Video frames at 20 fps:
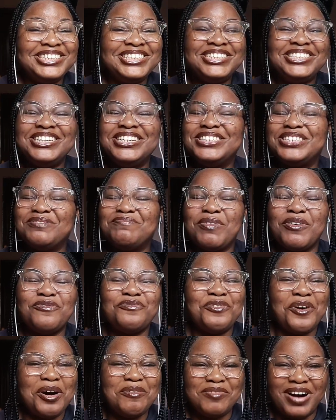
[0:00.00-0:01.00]
She's a
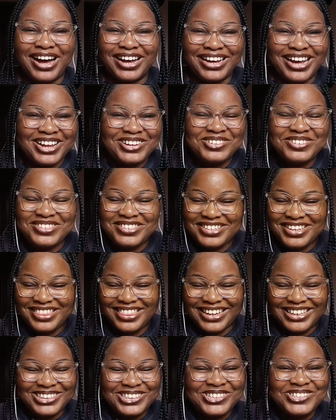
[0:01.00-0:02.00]
performer. Can you
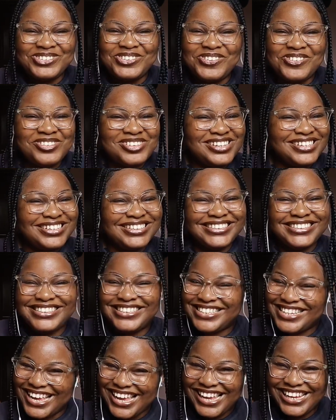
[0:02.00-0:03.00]
see that she's owning the
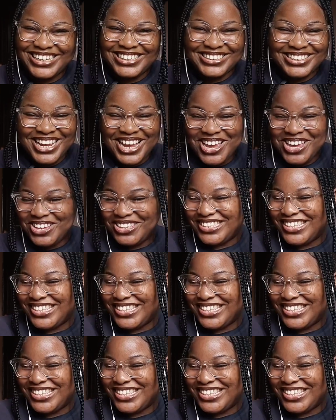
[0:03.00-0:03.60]
stage?